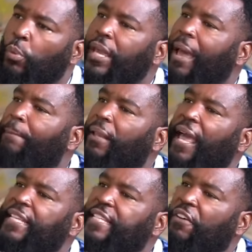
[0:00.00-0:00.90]
We had
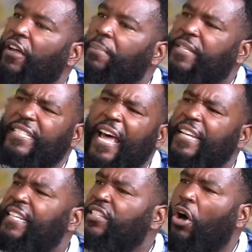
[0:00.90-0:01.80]
black self help
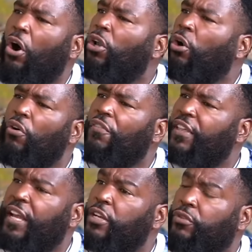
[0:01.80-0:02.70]
societies all over the
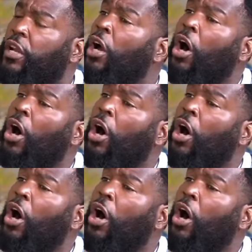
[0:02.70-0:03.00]
country,